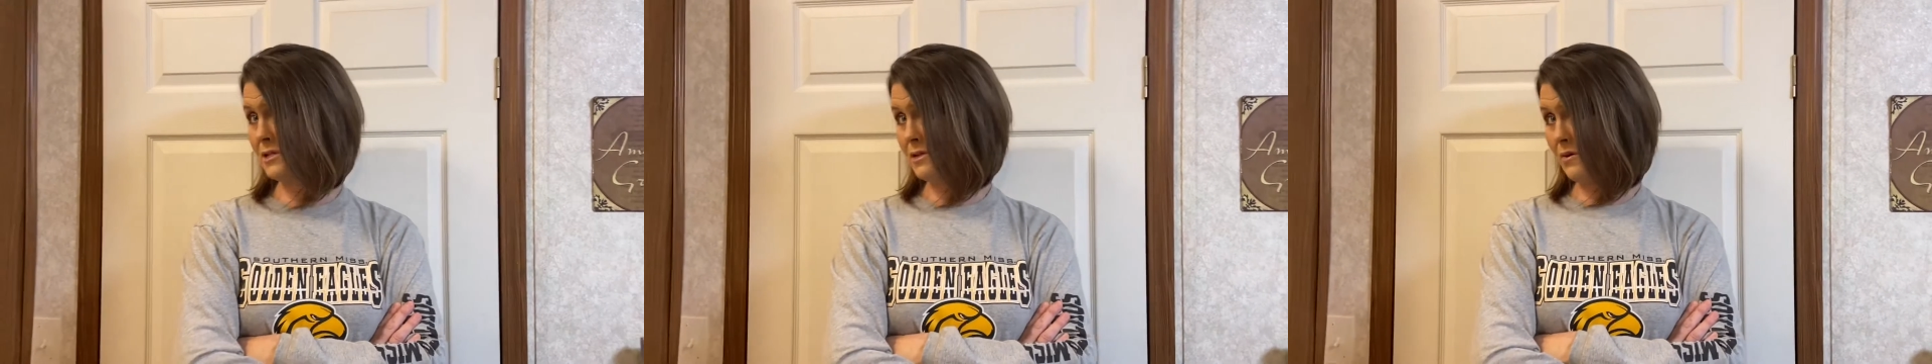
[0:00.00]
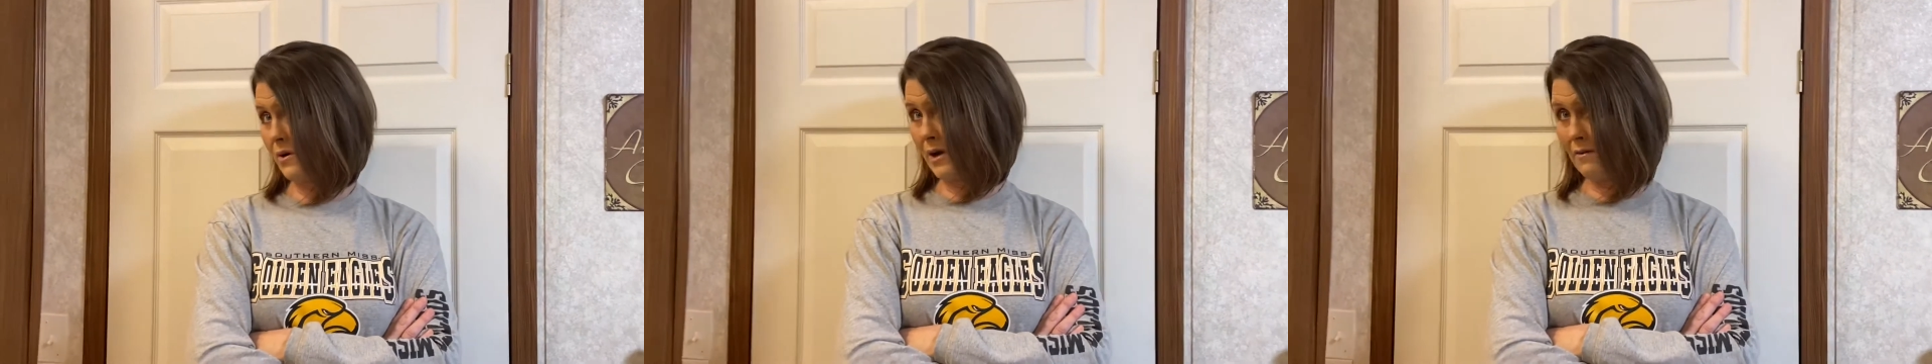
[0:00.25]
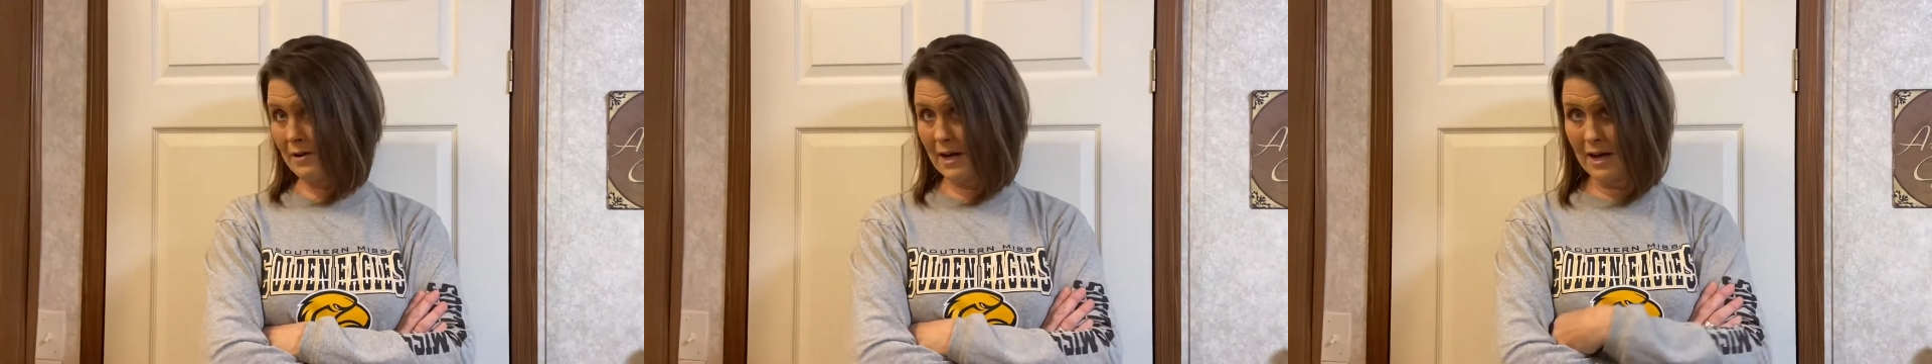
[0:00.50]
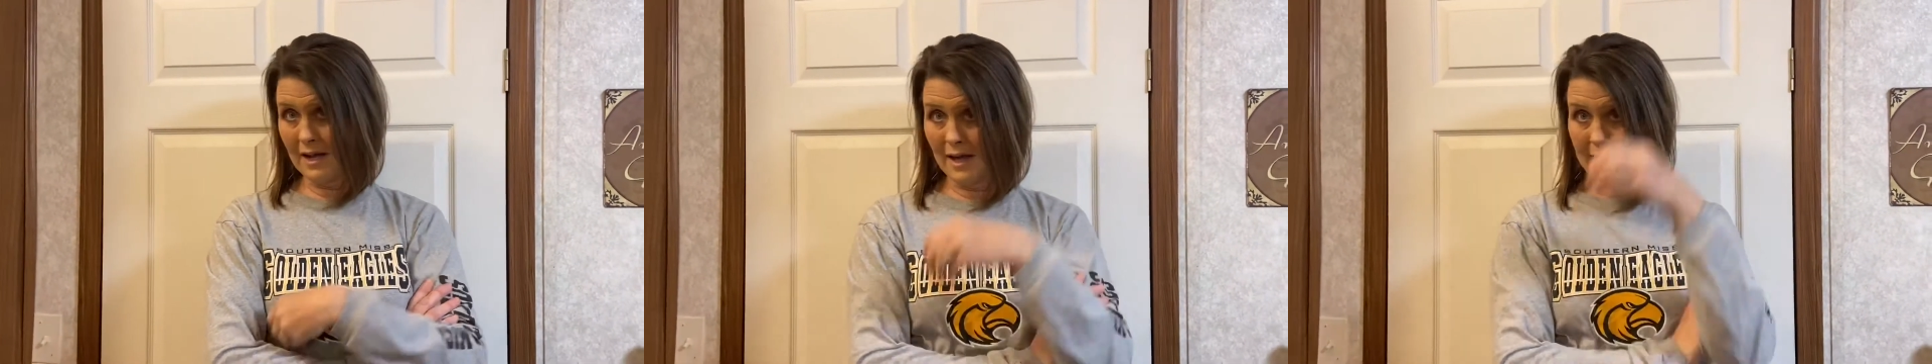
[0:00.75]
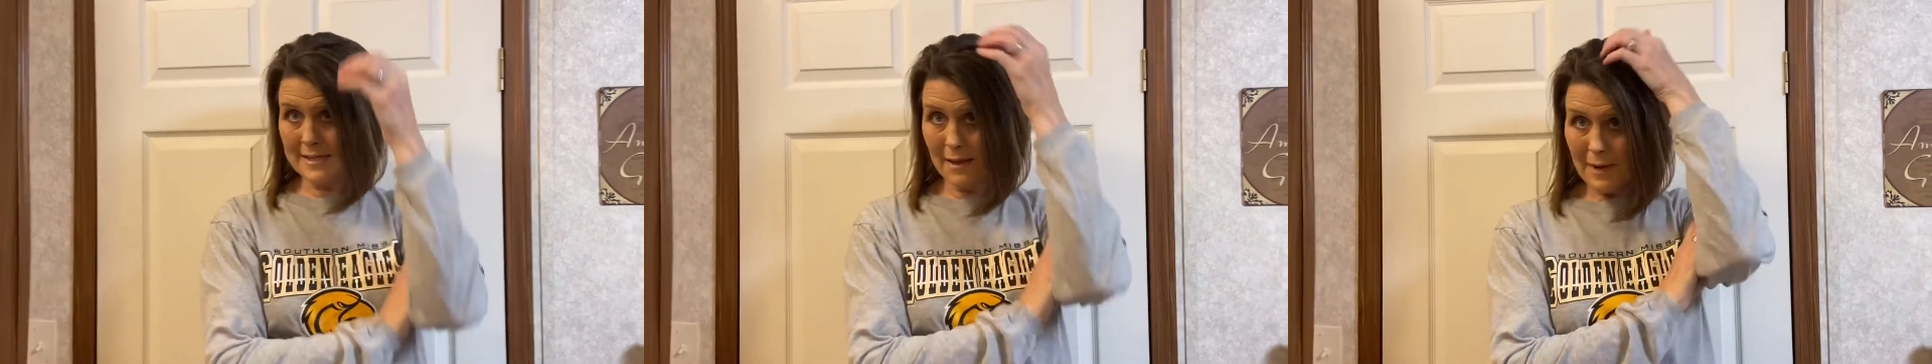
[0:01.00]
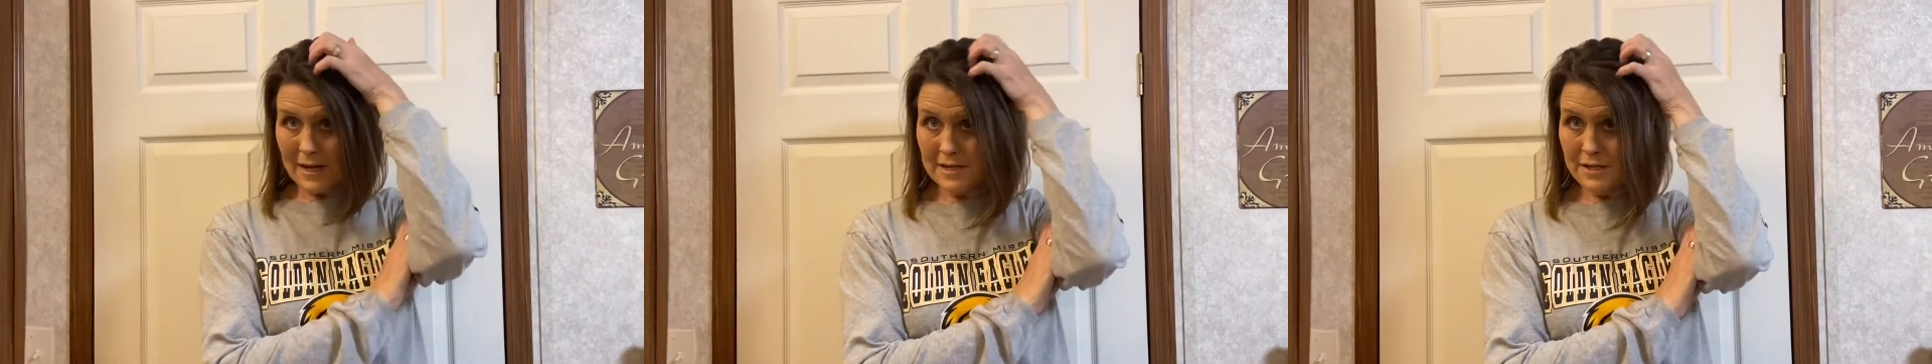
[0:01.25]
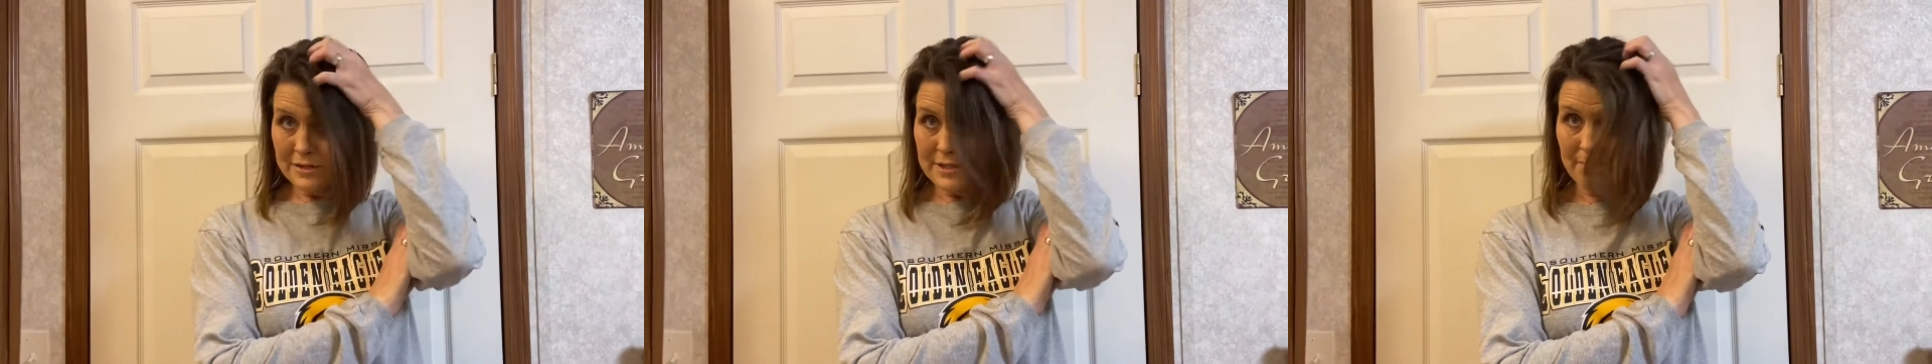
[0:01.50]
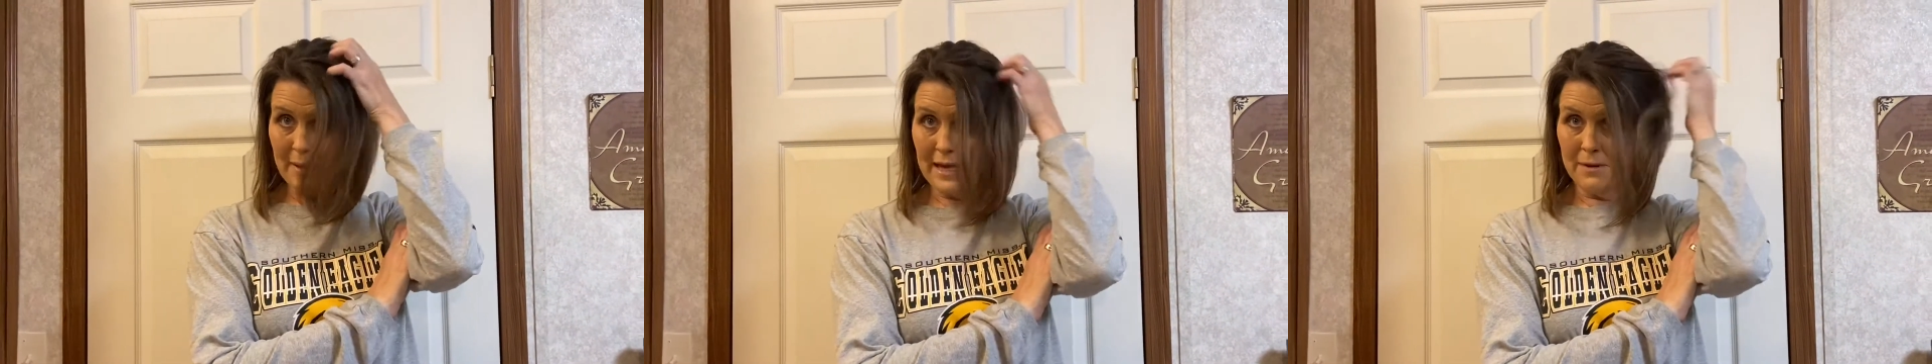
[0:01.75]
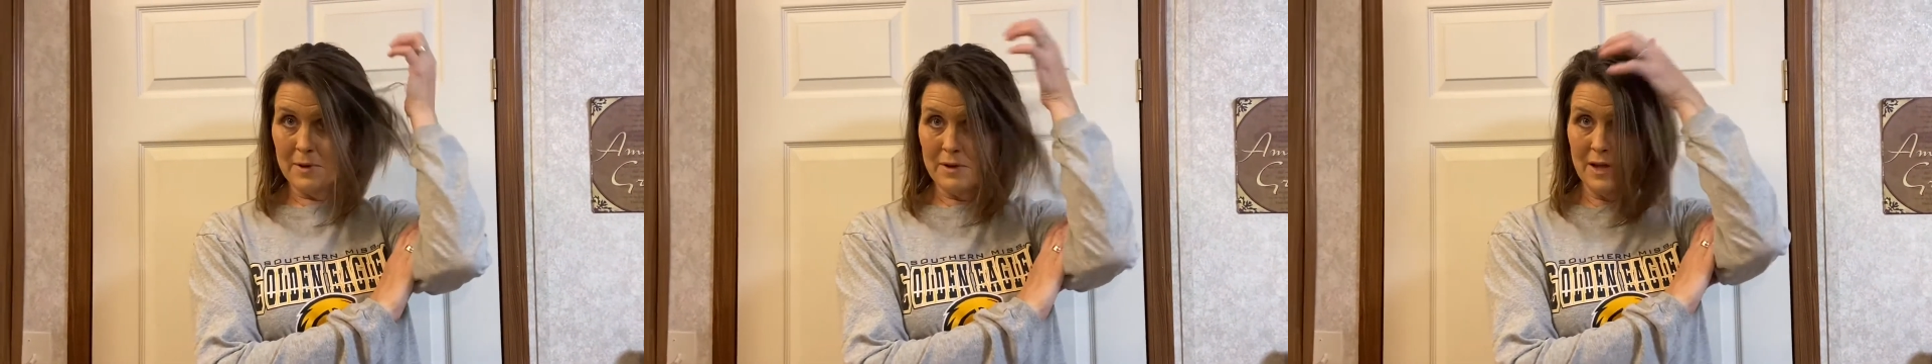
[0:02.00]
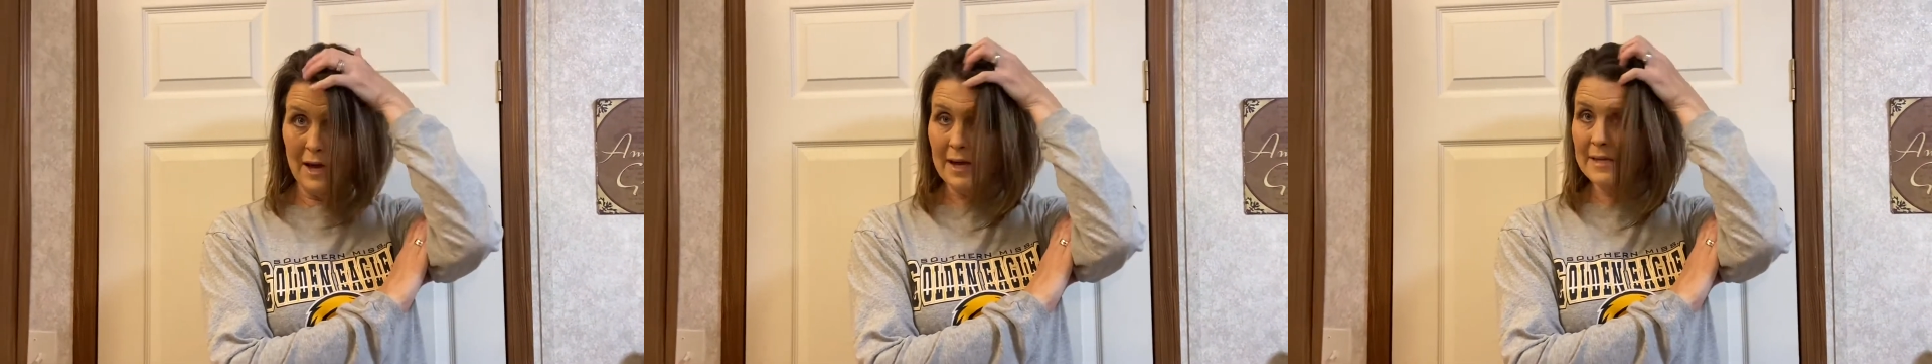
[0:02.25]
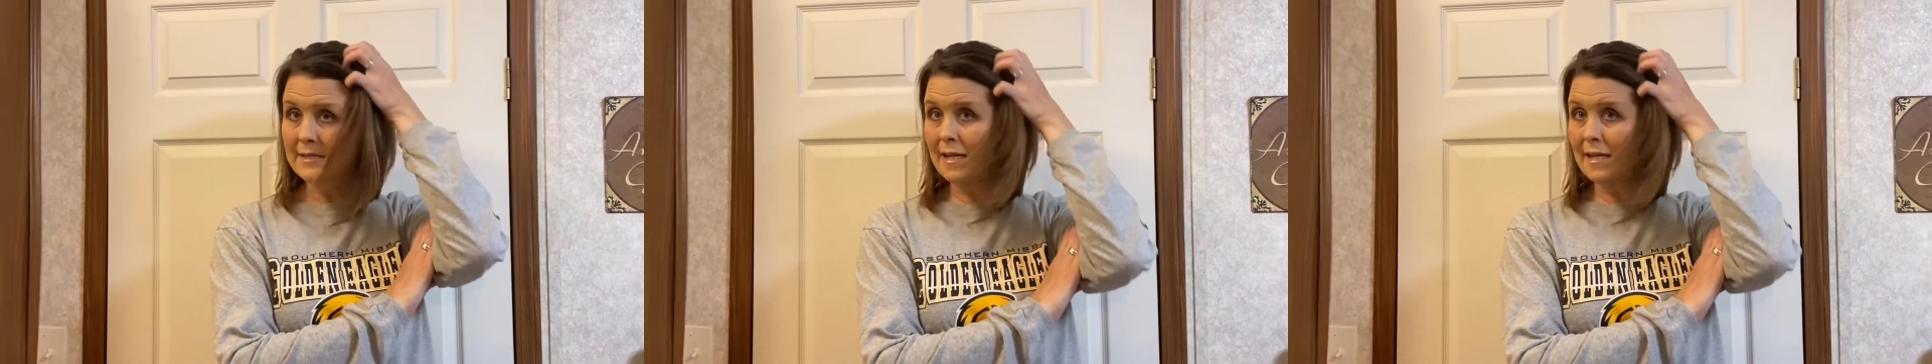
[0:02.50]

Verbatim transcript: or even highlights. I might could do some peekaboo lights.